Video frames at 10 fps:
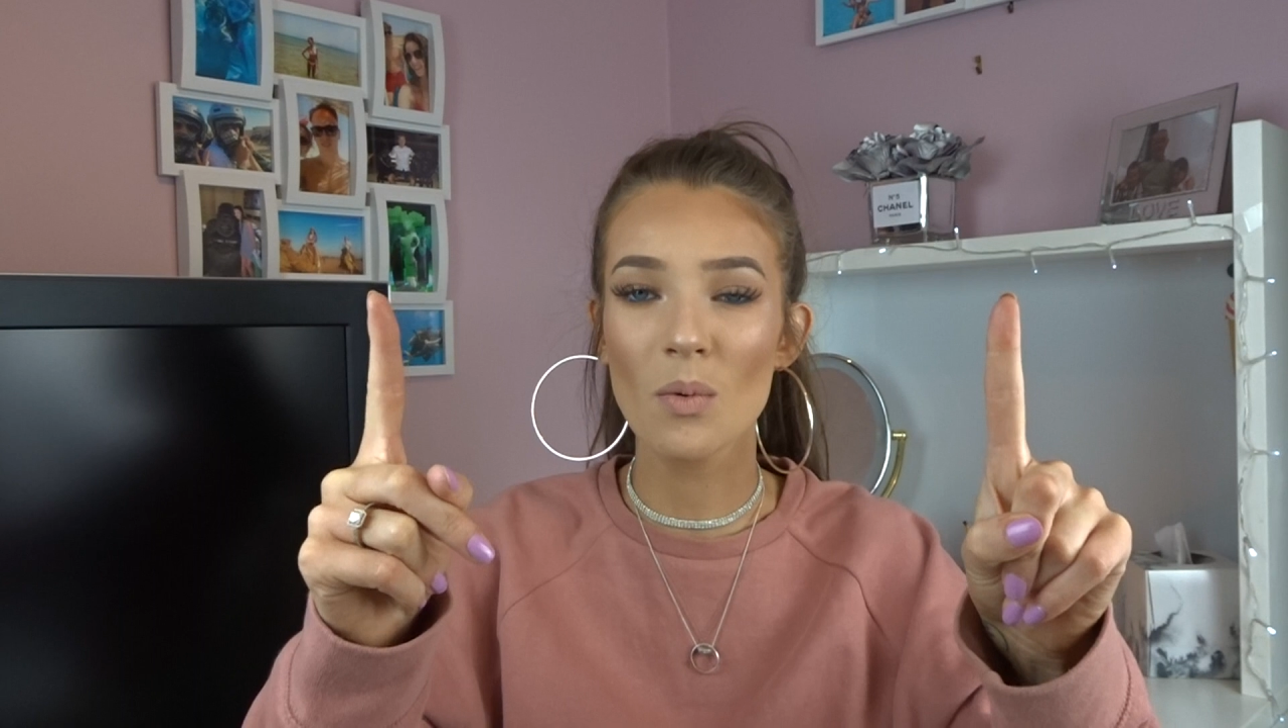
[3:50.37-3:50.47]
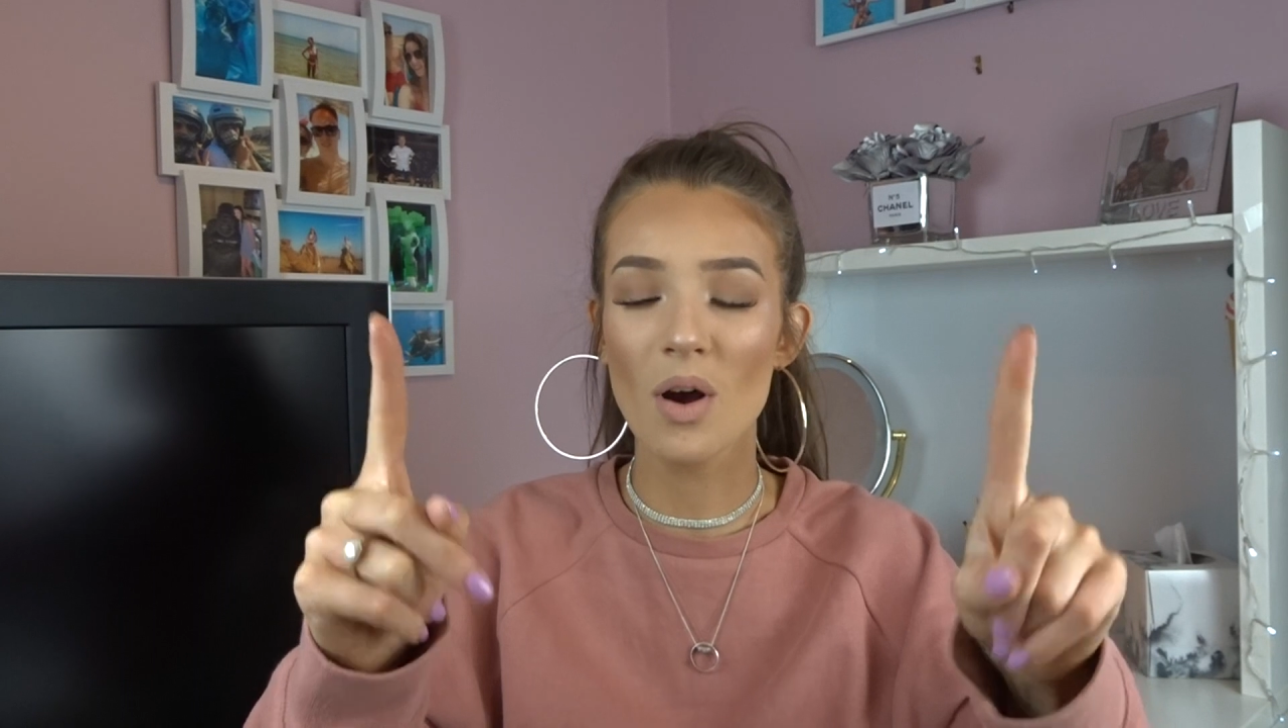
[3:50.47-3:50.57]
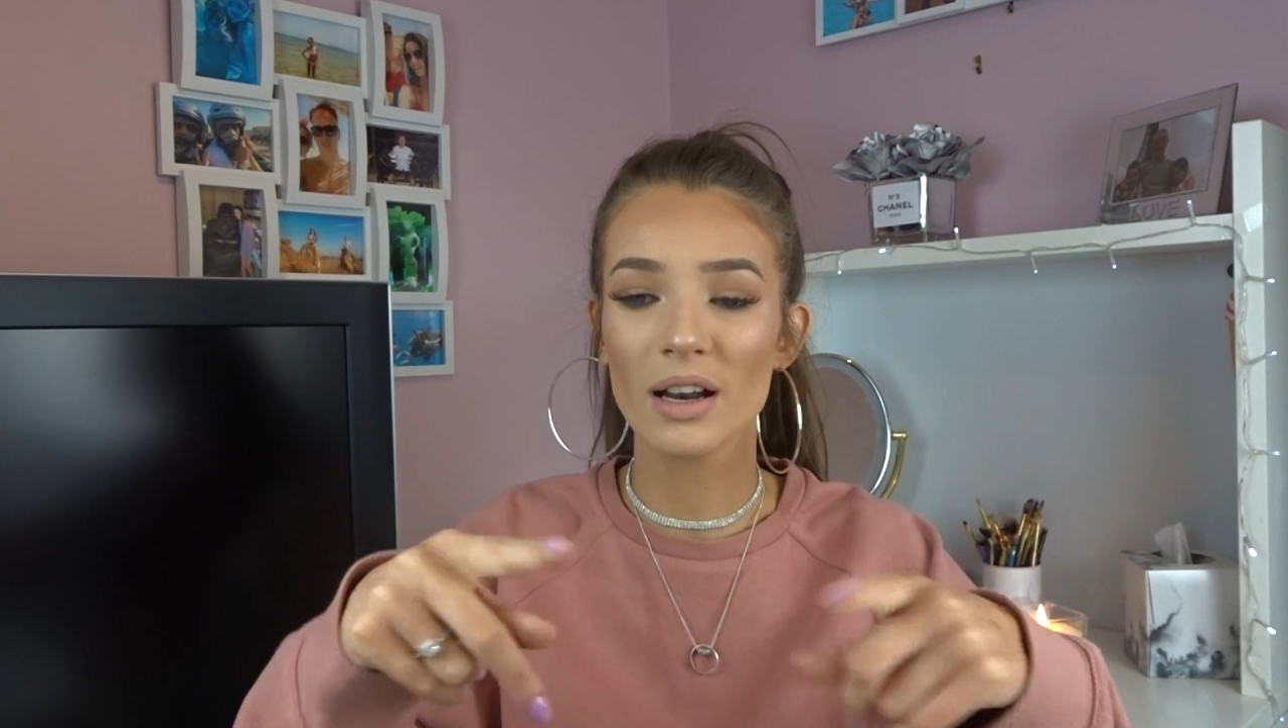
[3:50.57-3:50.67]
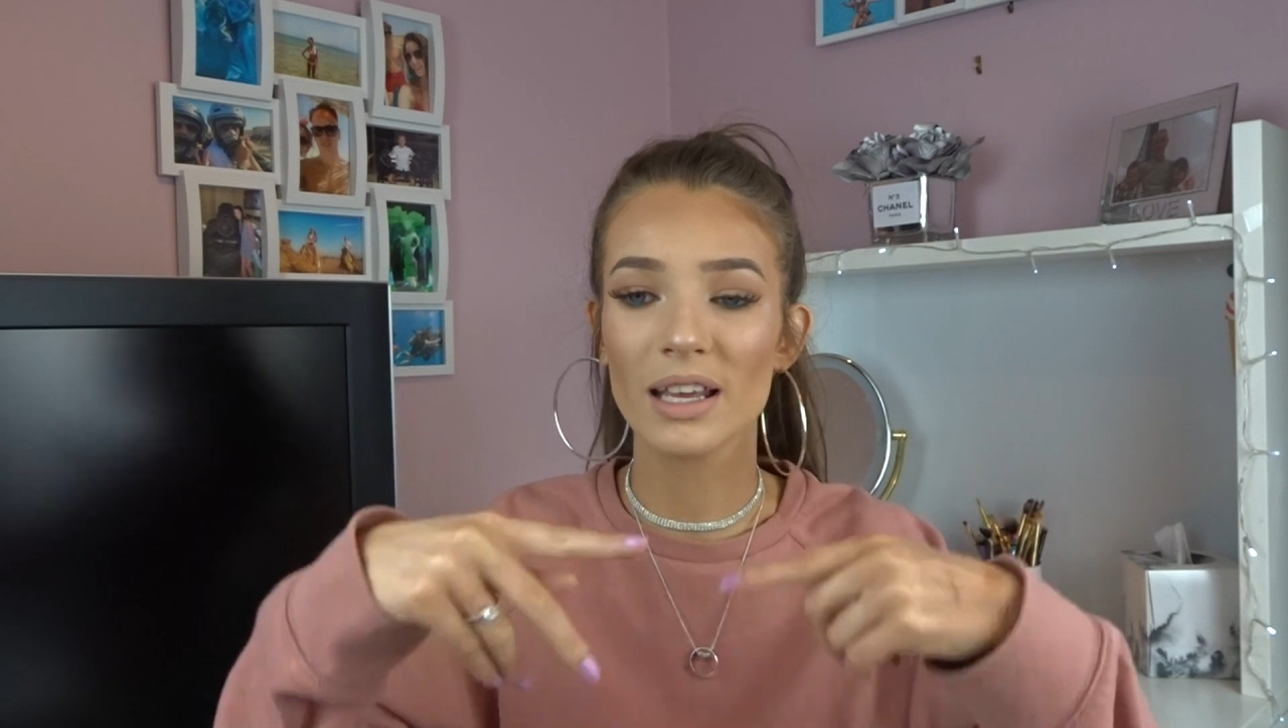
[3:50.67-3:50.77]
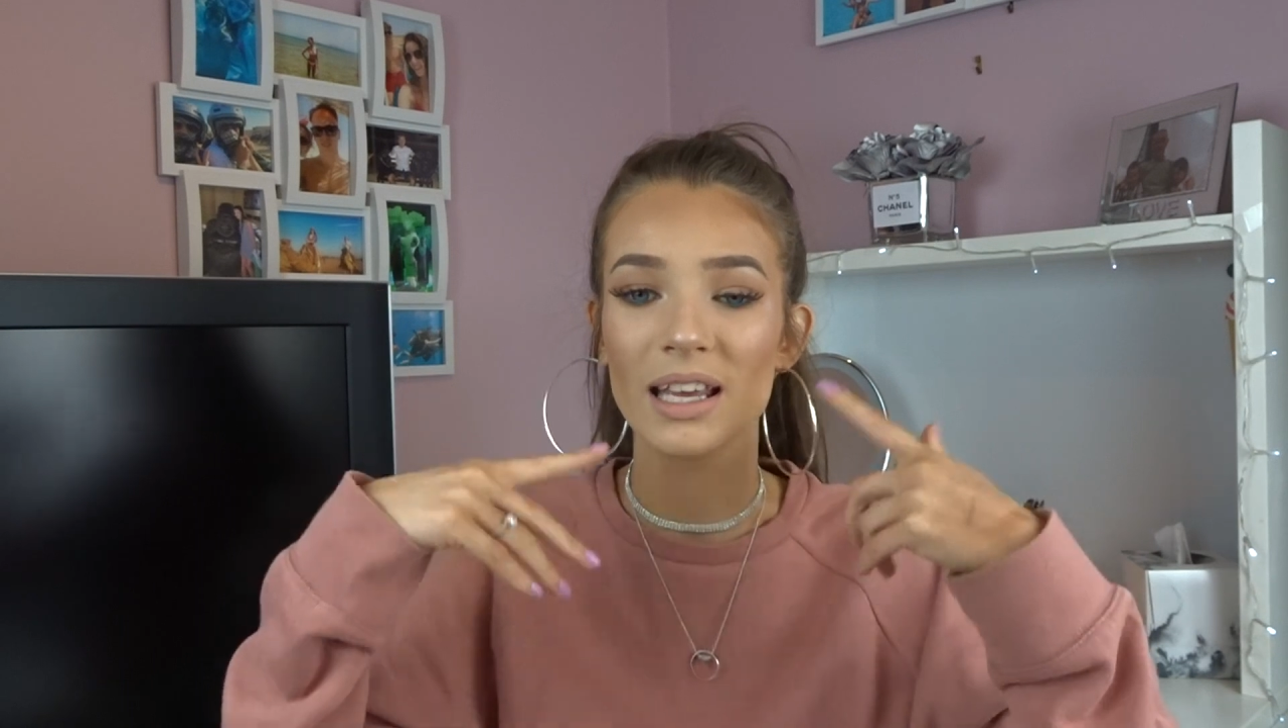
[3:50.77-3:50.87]

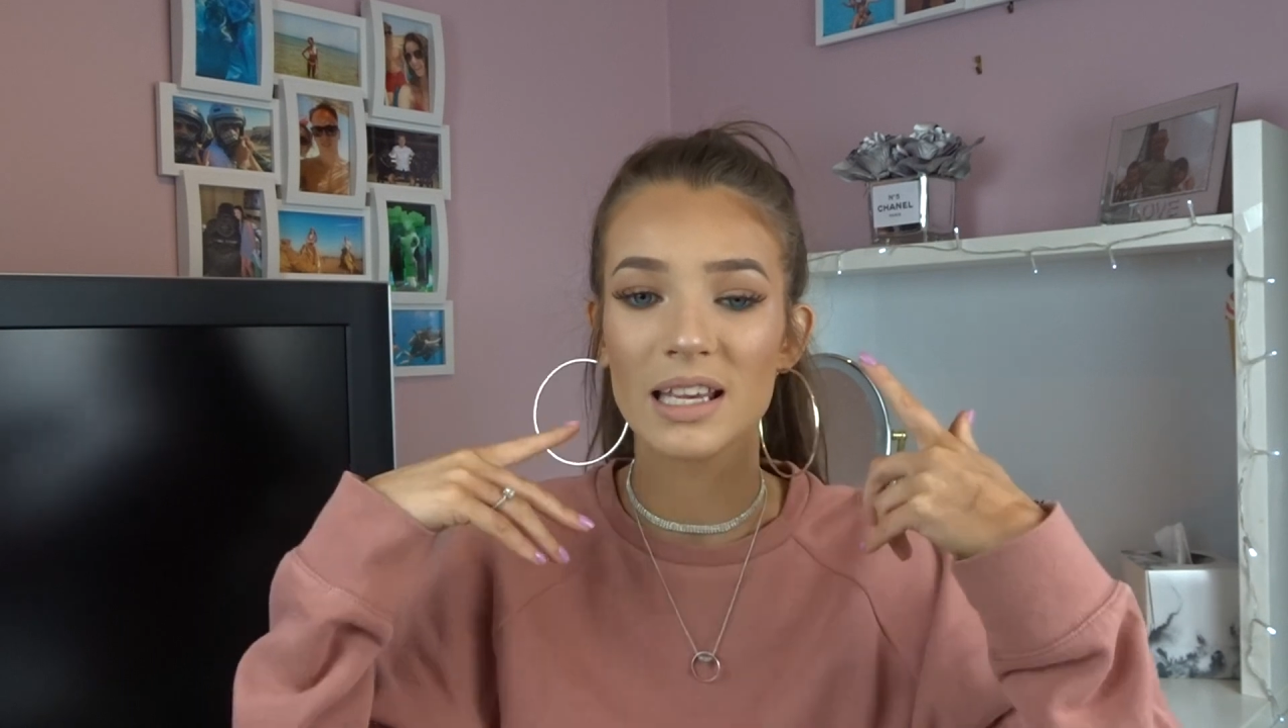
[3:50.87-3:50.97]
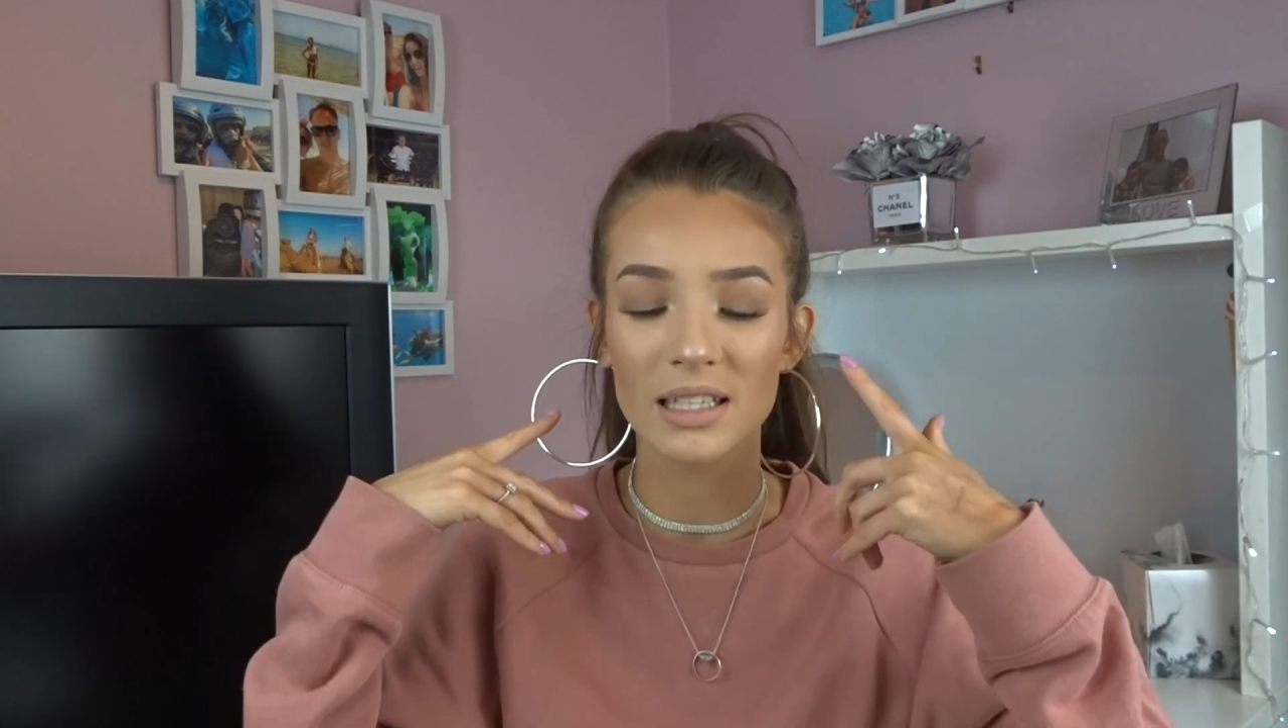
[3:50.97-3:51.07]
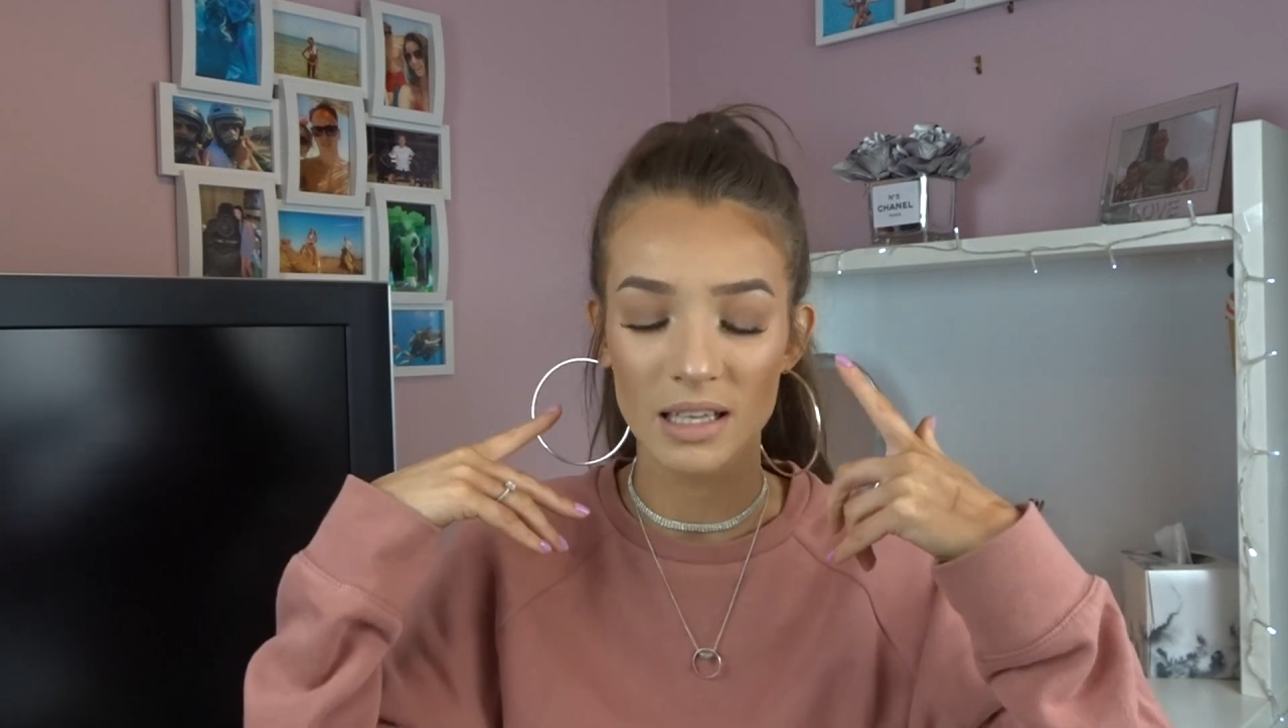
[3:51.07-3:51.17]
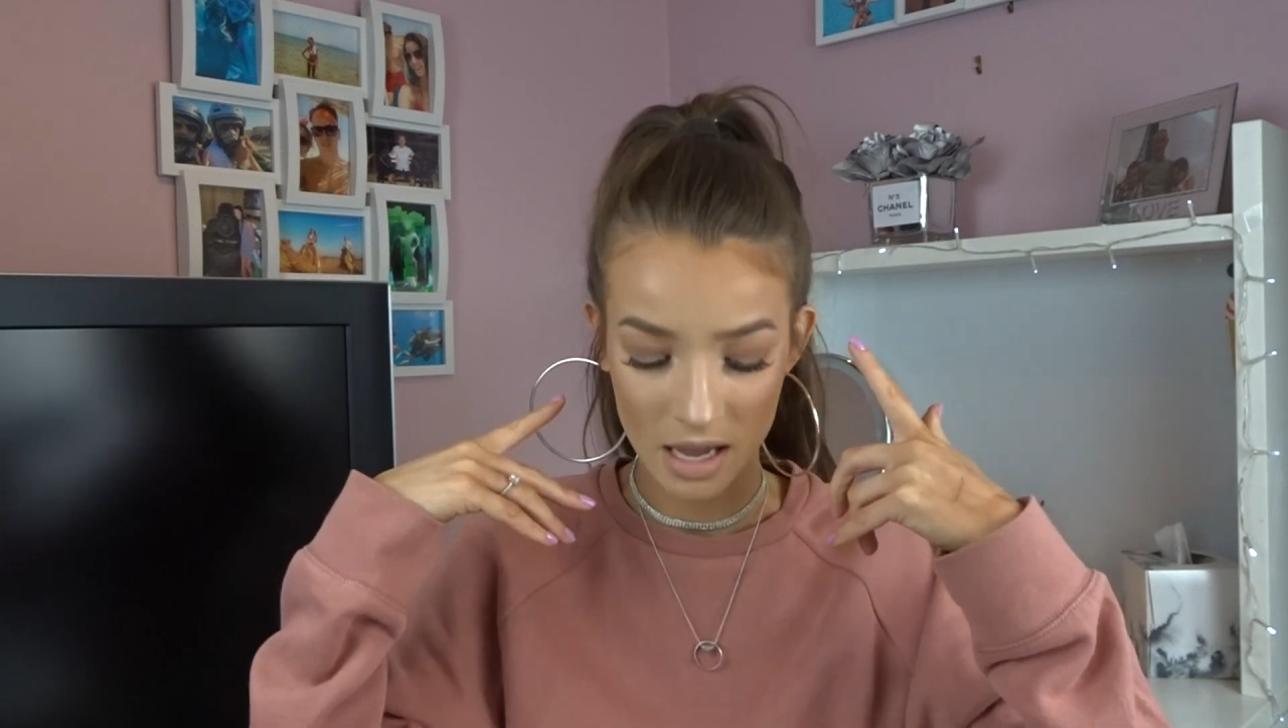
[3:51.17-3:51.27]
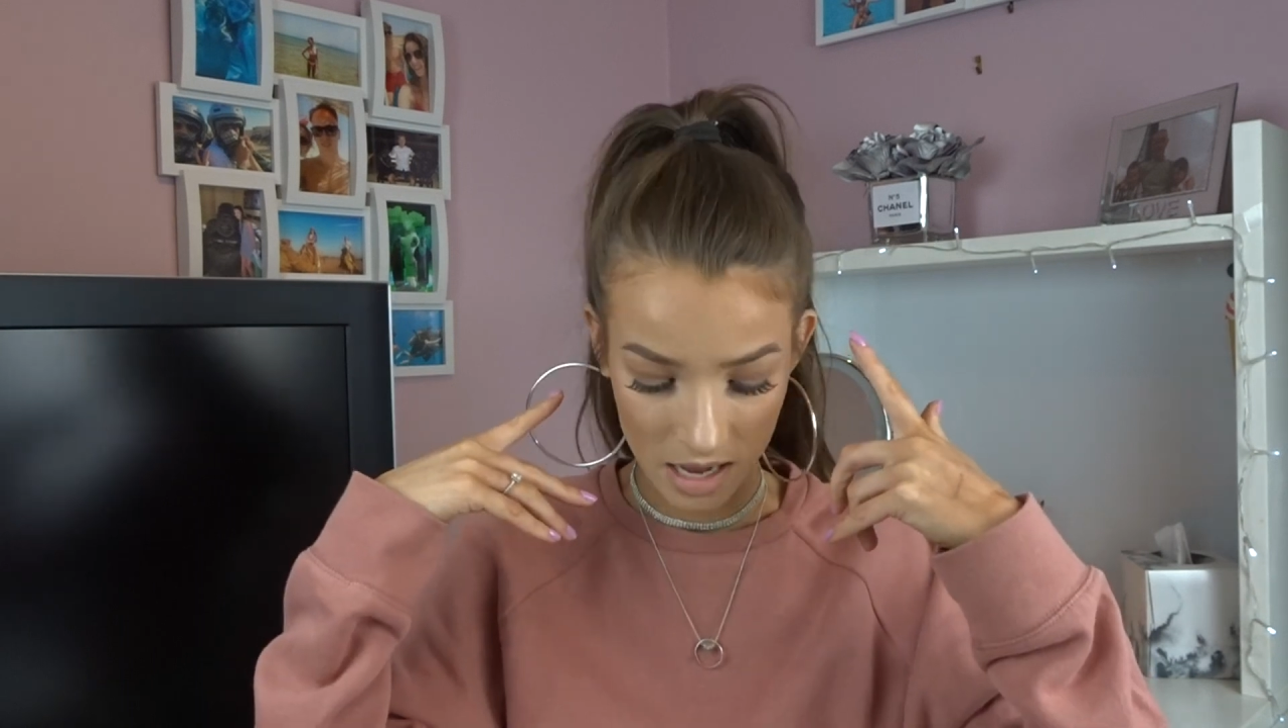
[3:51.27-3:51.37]
1 is